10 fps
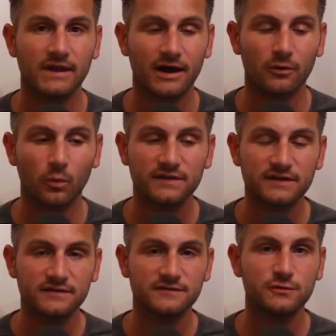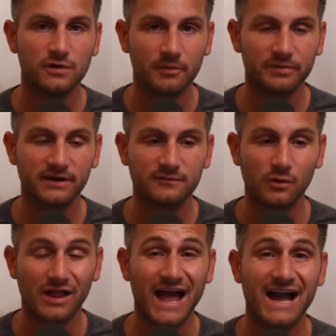Now, what these two companies
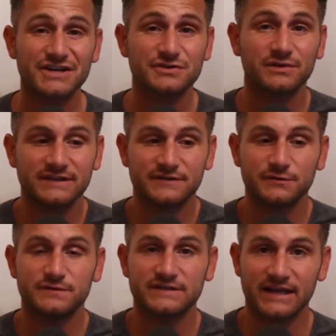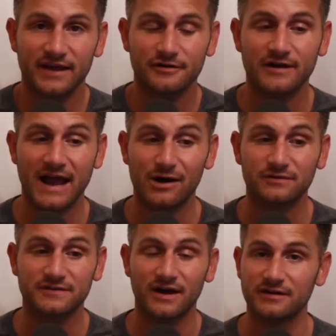will actually do together
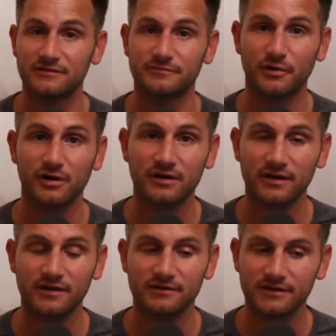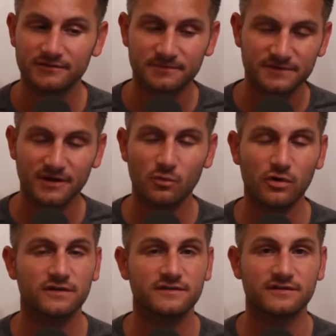outside of marketing is
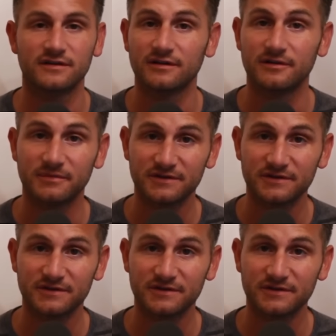somewhat still a